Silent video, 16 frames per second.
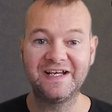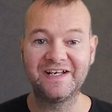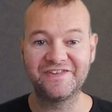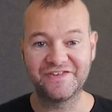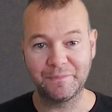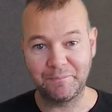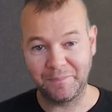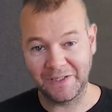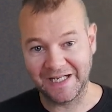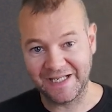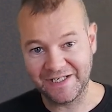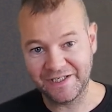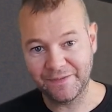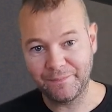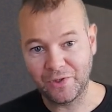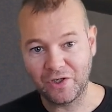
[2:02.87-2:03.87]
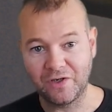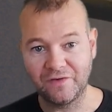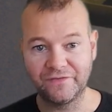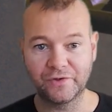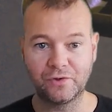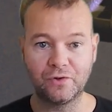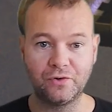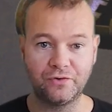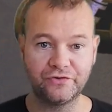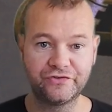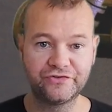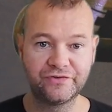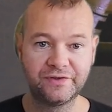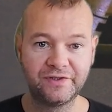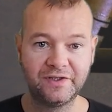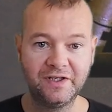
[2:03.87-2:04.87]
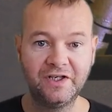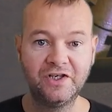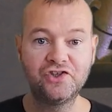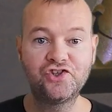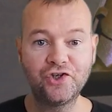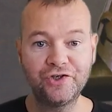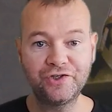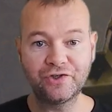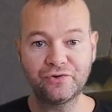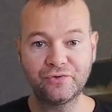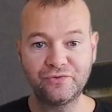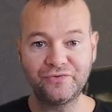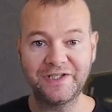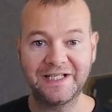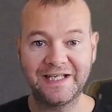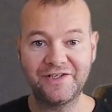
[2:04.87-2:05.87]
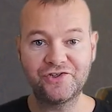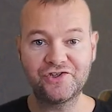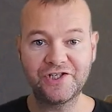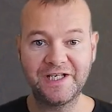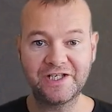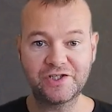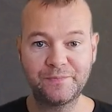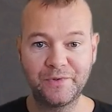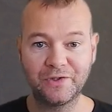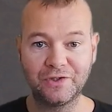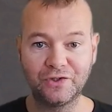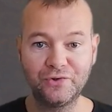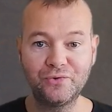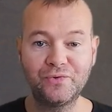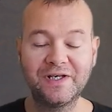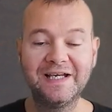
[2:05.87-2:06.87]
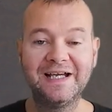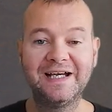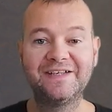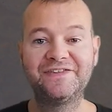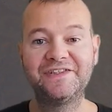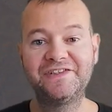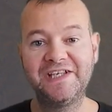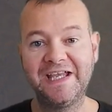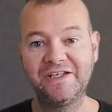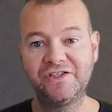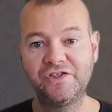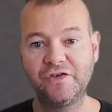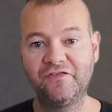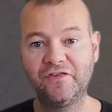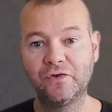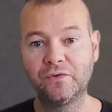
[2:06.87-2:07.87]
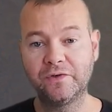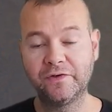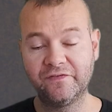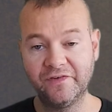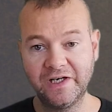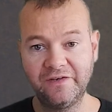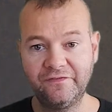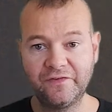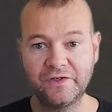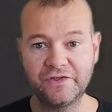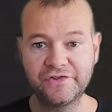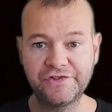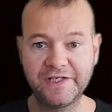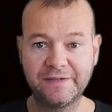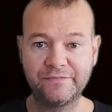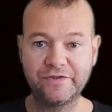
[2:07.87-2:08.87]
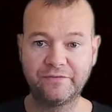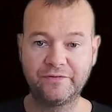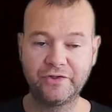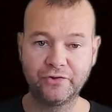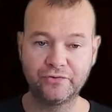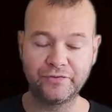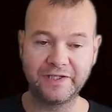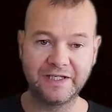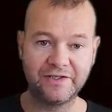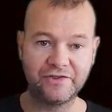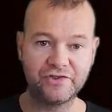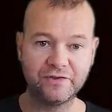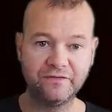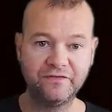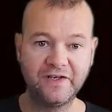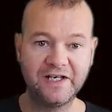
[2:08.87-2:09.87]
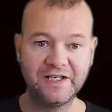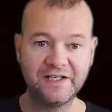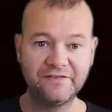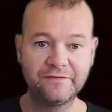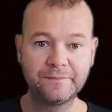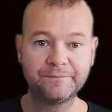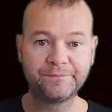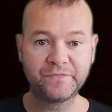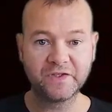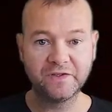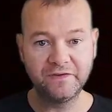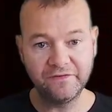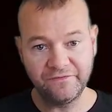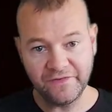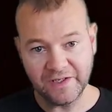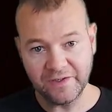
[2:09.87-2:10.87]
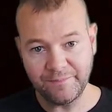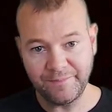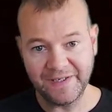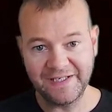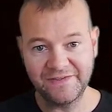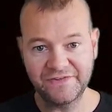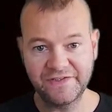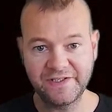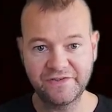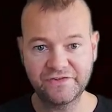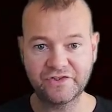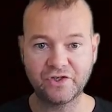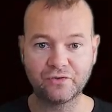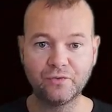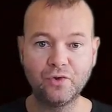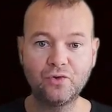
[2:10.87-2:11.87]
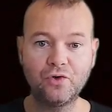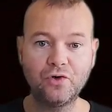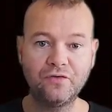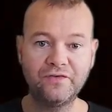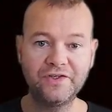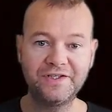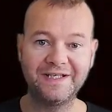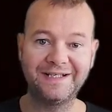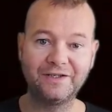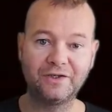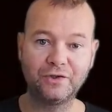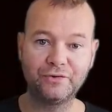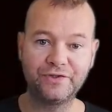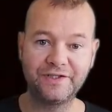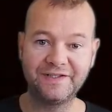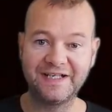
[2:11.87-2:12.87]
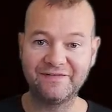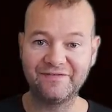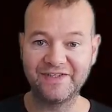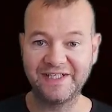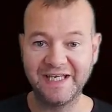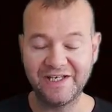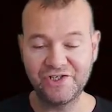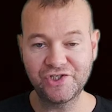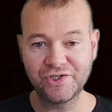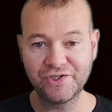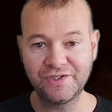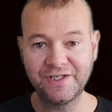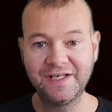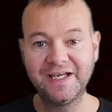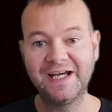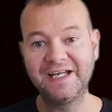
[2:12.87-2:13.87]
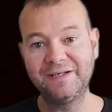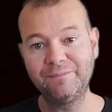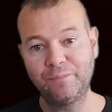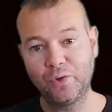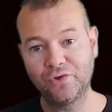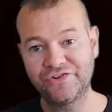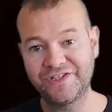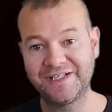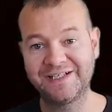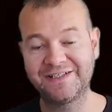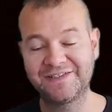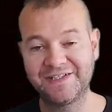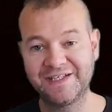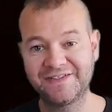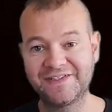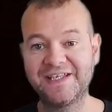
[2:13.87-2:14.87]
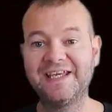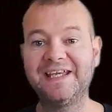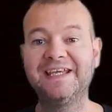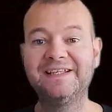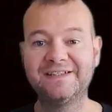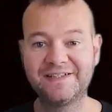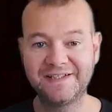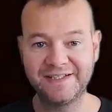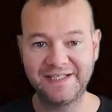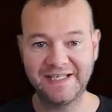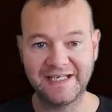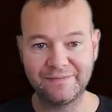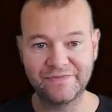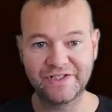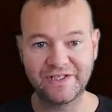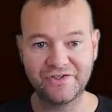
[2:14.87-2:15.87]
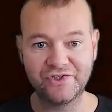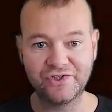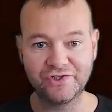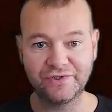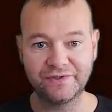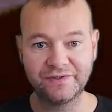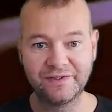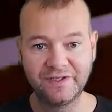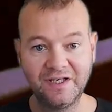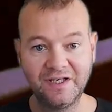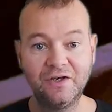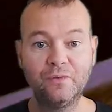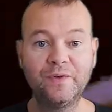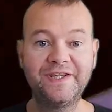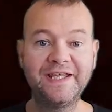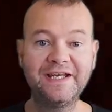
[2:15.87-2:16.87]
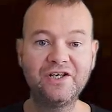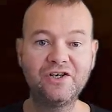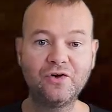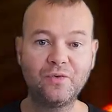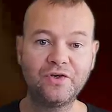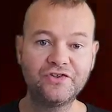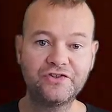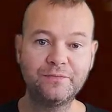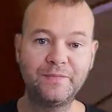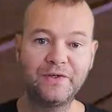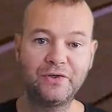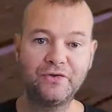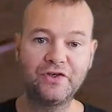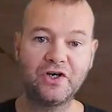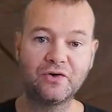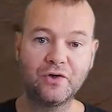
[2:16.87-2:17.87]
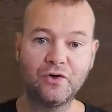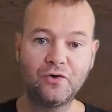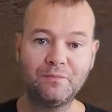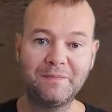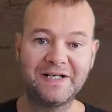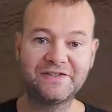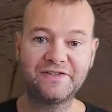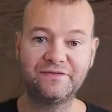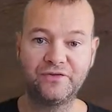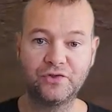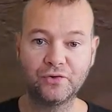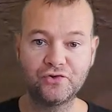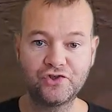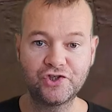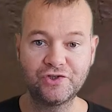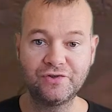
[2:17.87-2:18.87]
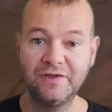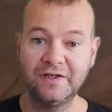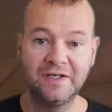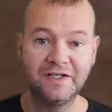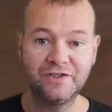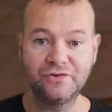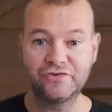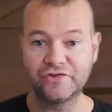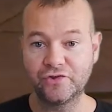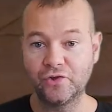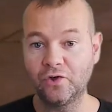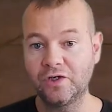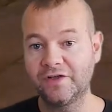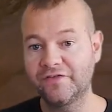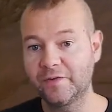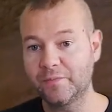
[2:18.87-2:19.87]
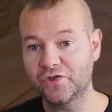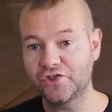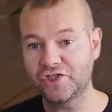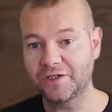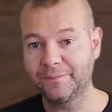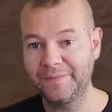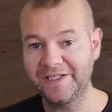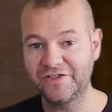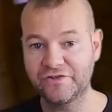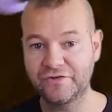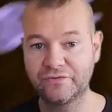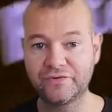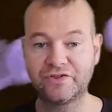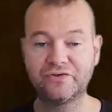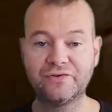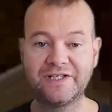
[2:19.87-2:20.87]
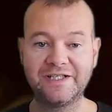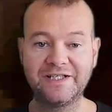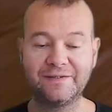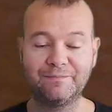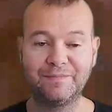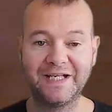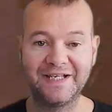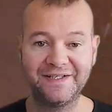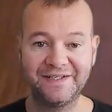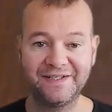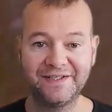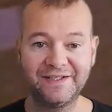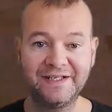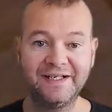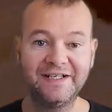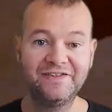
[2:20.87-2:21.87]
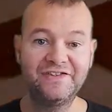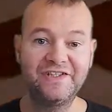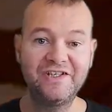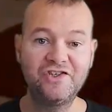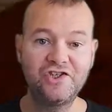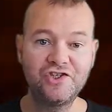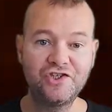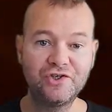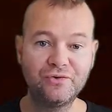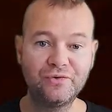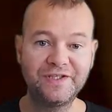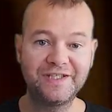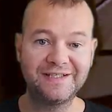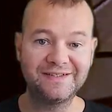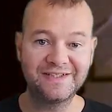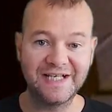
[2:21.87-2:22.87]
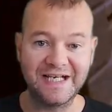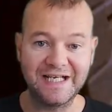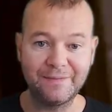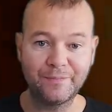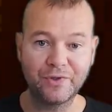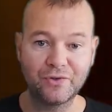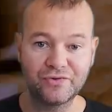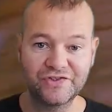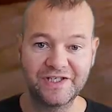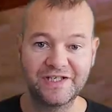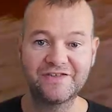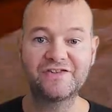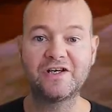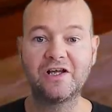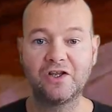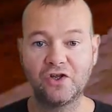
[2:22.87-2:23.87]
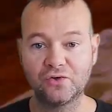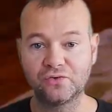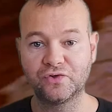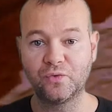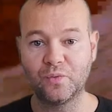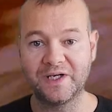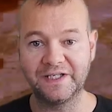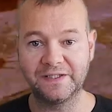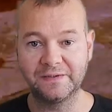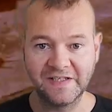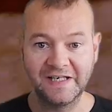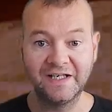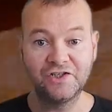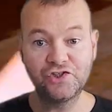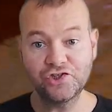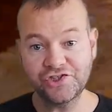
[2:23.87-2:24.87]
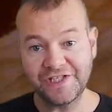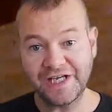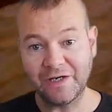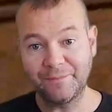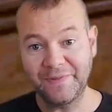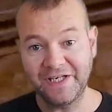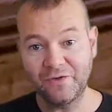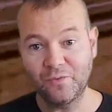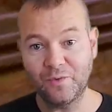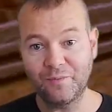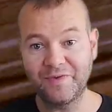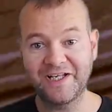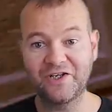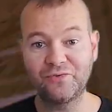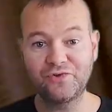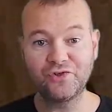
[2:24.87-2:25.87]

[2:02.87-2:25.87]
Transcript: as the Blender part of the course. Join our Unreal Engine expert Luke as he takes you through the very first steps of the Unreal Engine 5. The very basics are all covered, including navigation and importing assets into the game's engine. We then go on to build our own massive dungeon using all of the modular pieces we created in Blender, teaching you the entire process along the way. Just how big will my own